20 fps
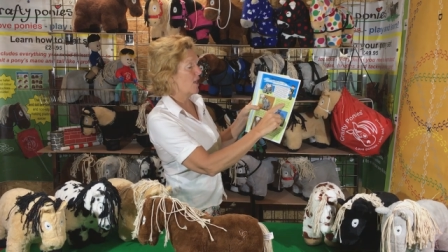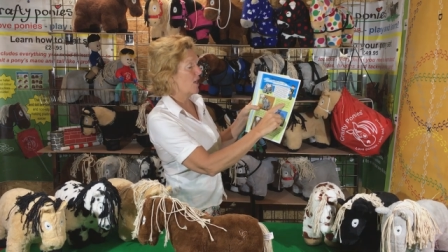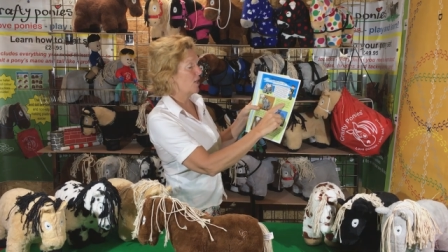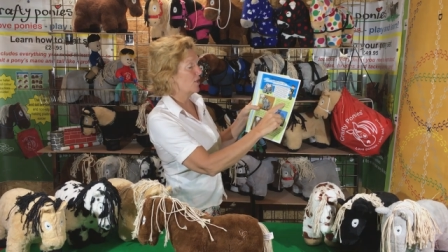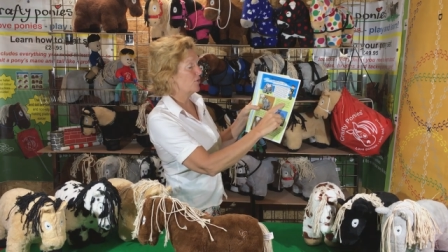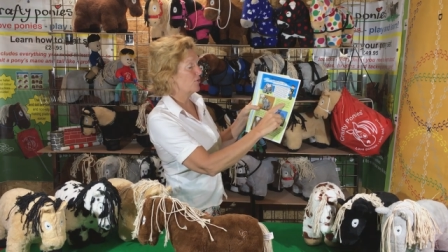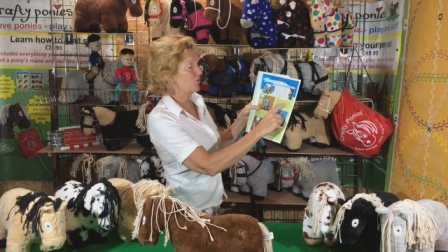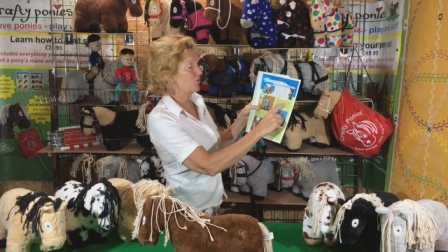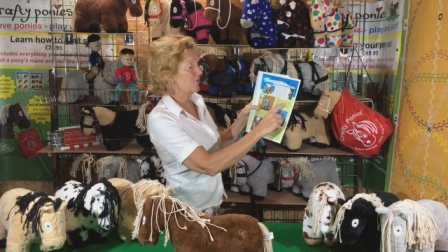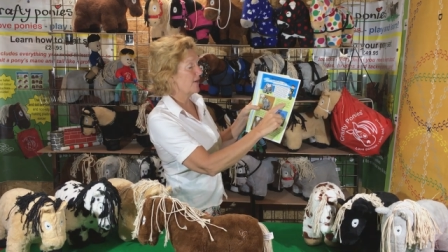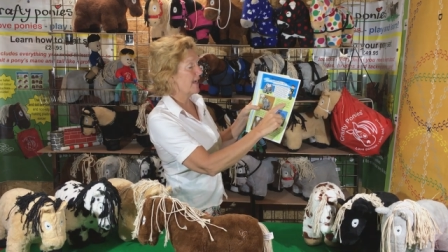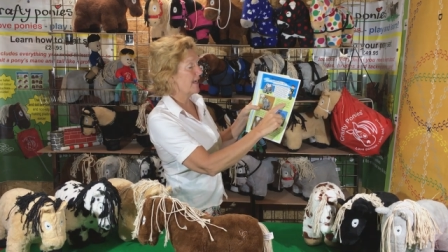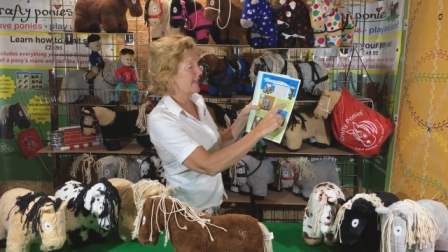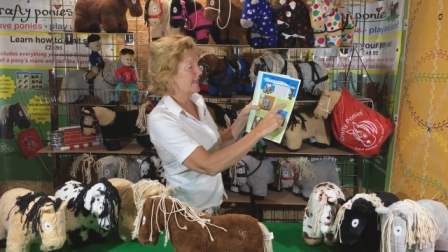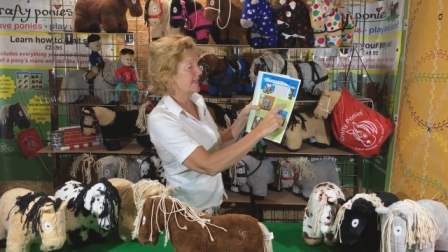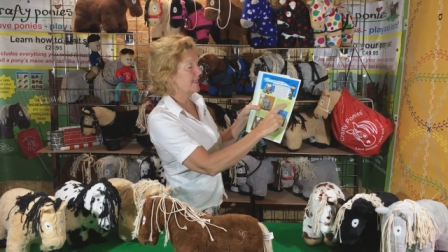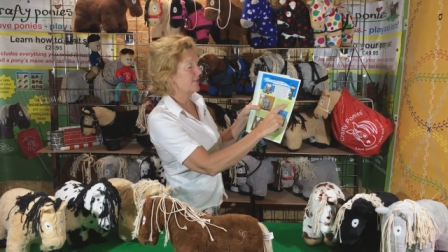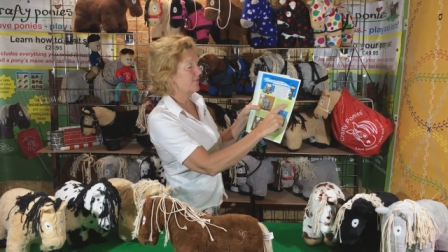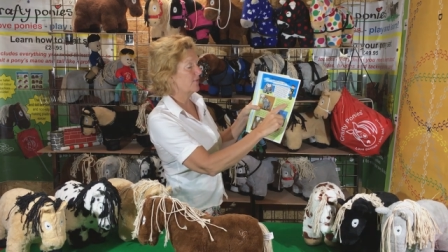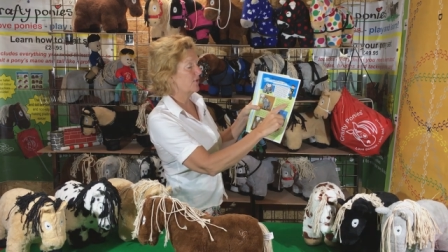and dry
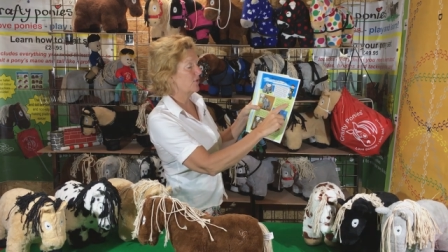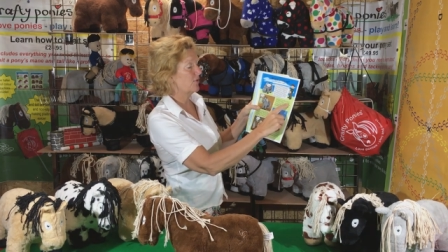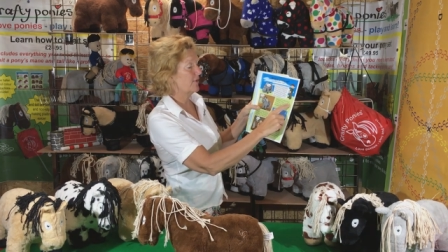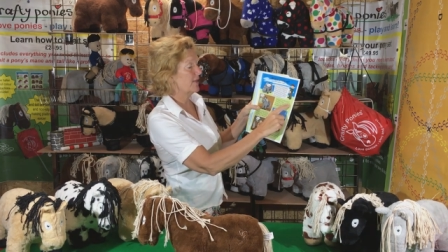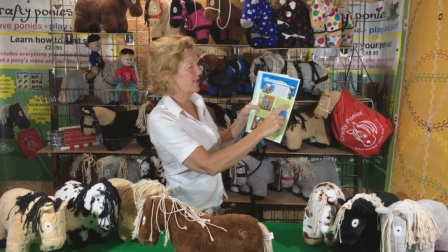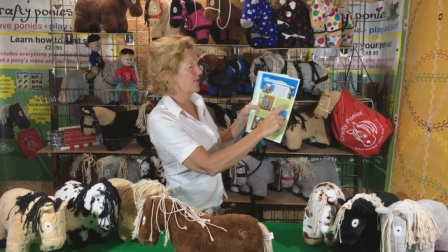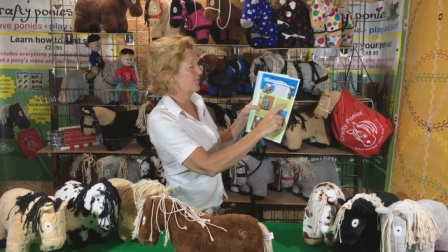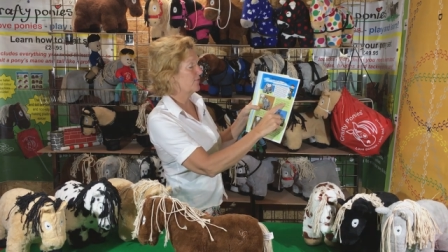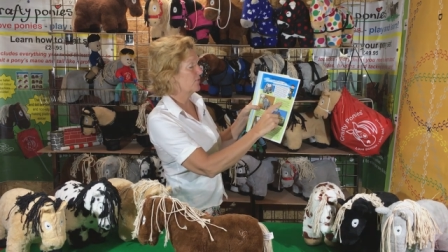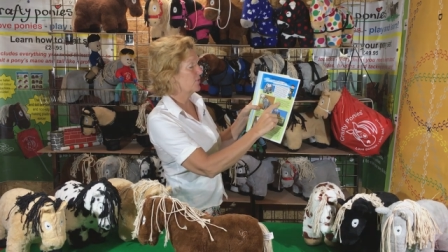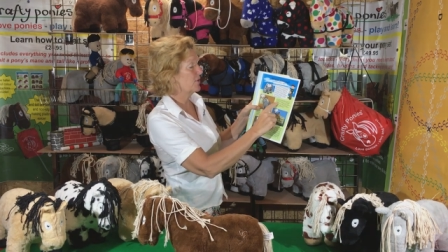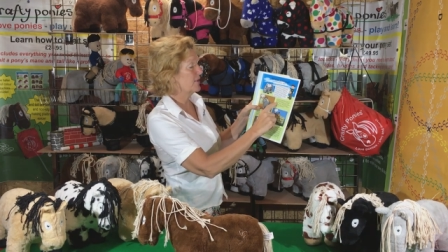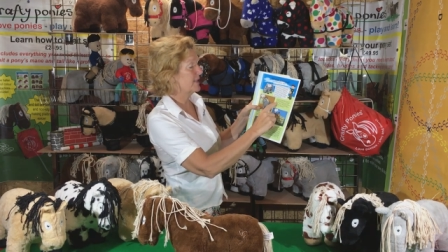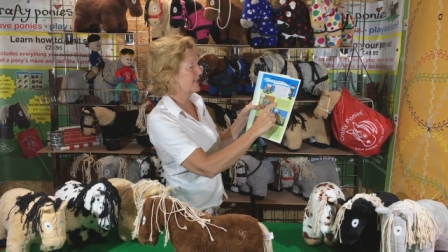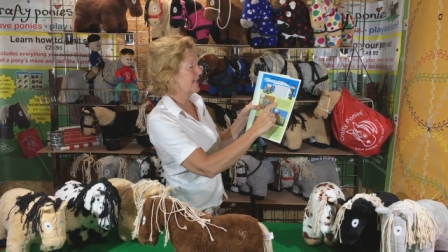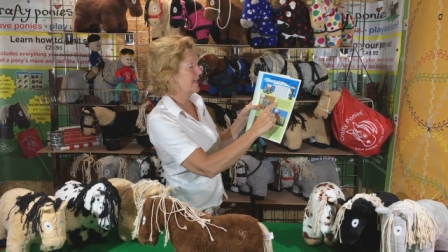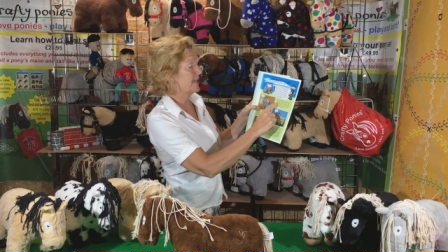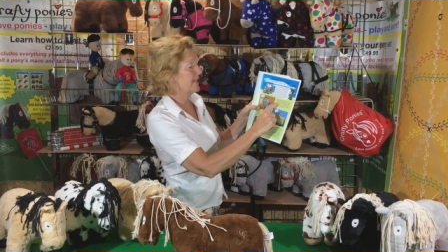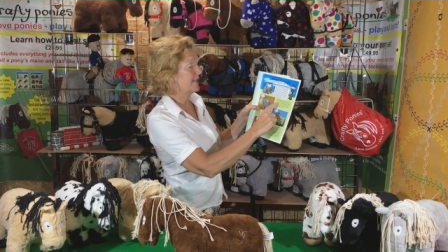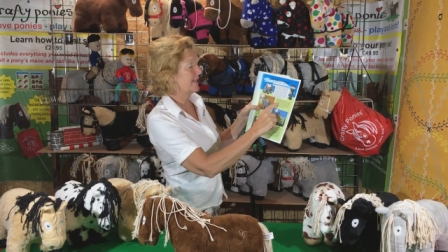it for three or four
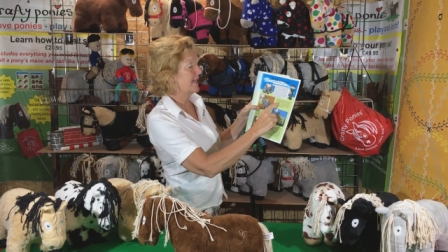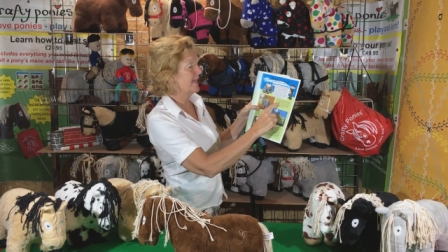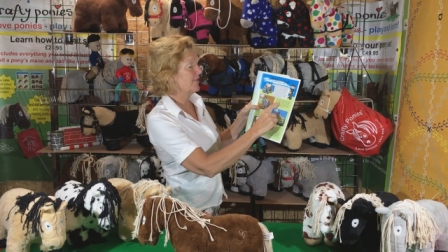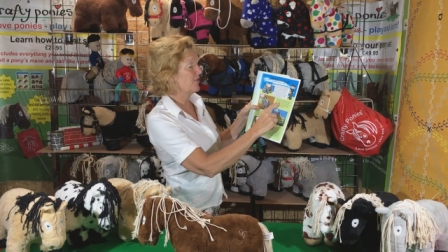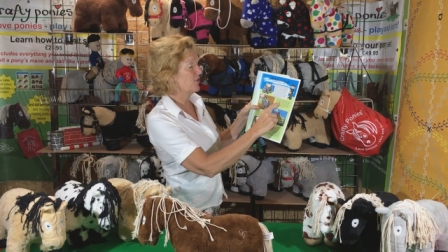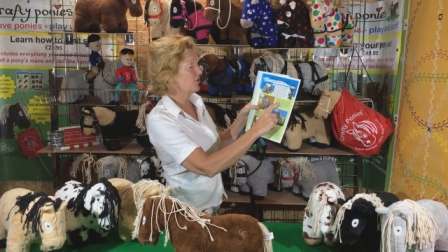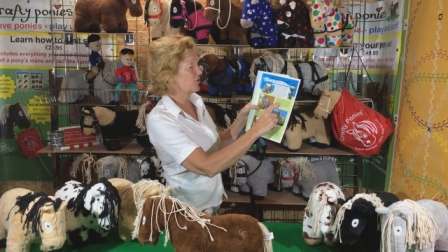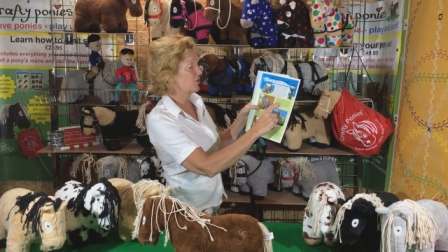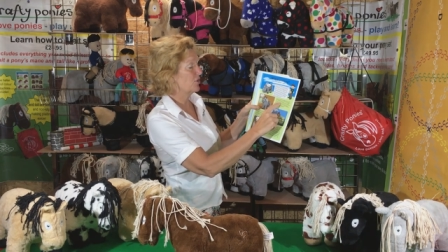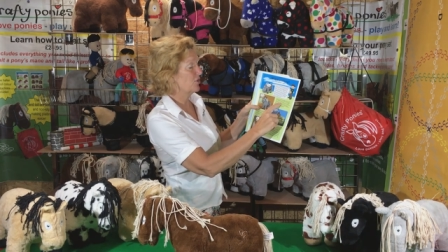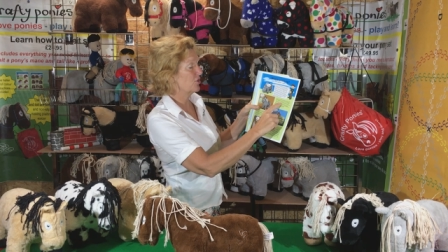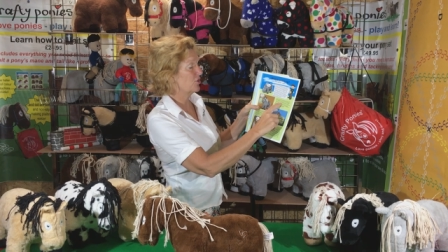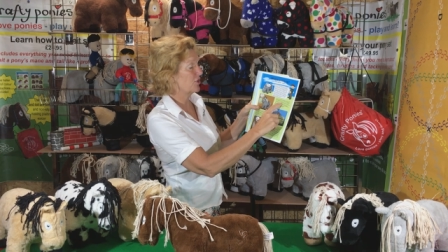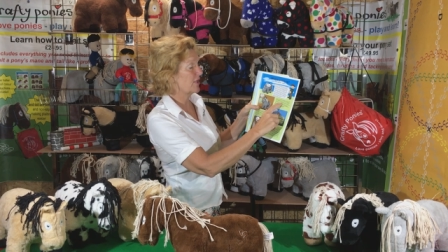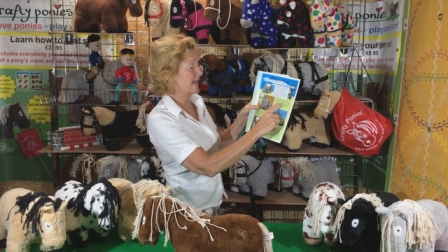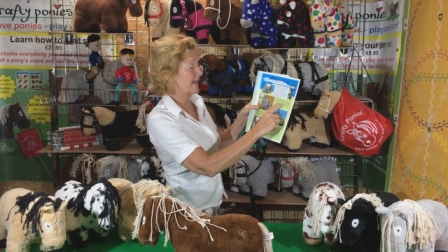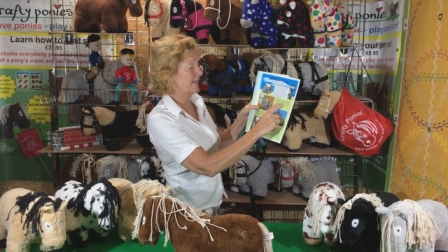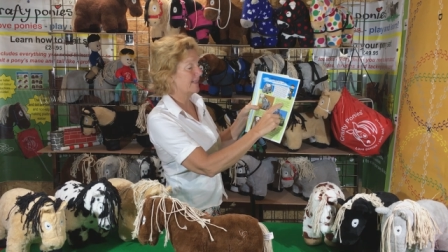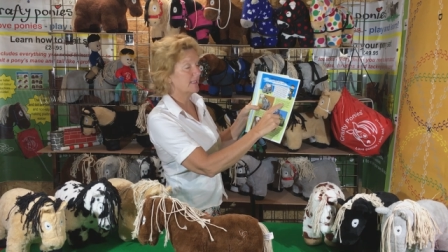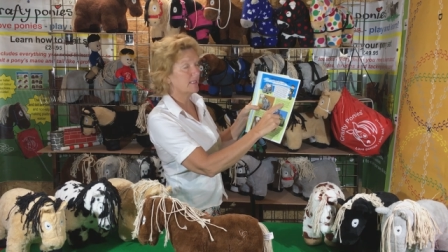days in the
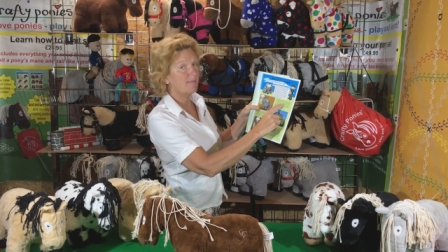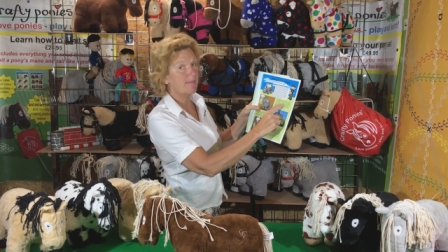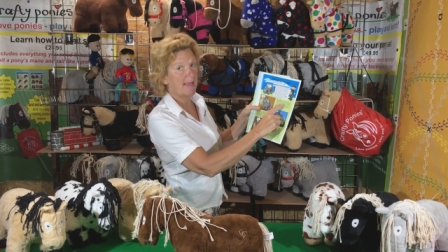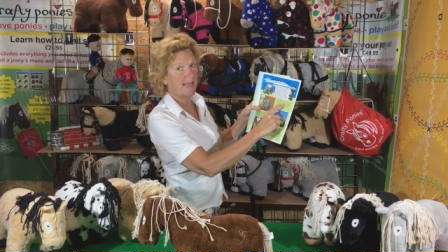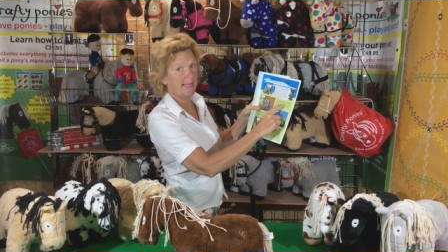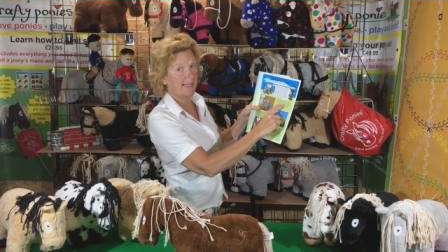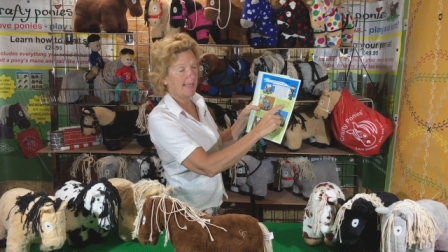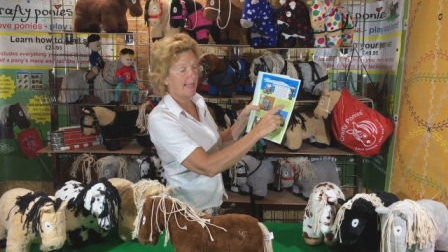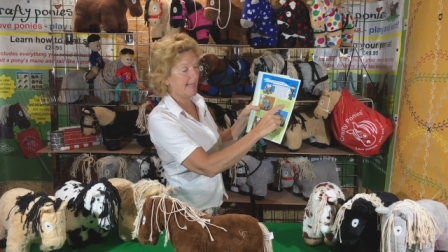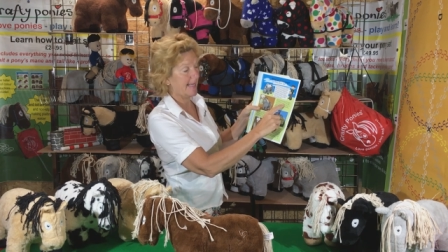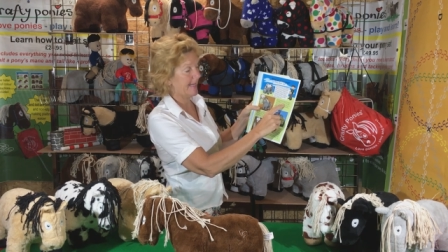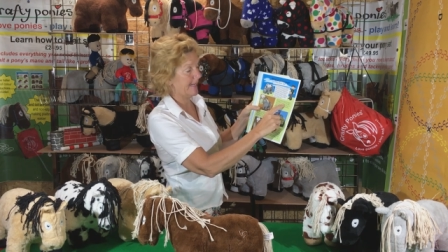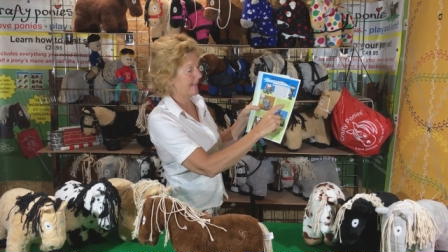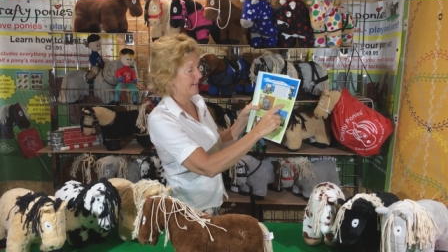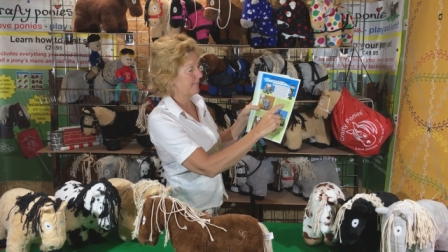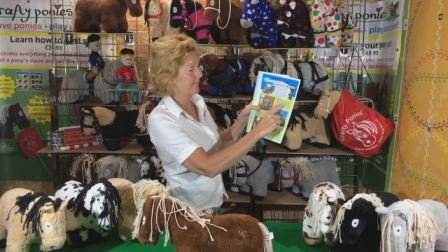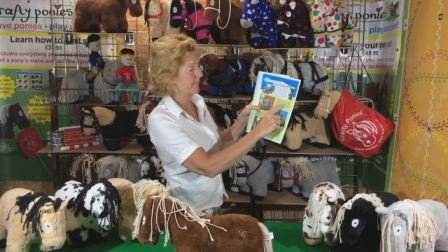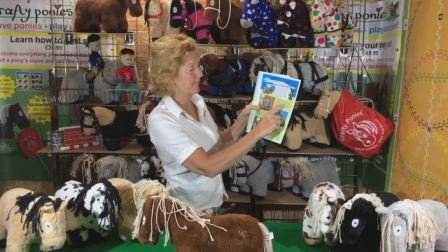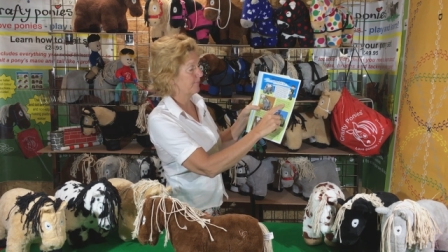sunshine to make hay.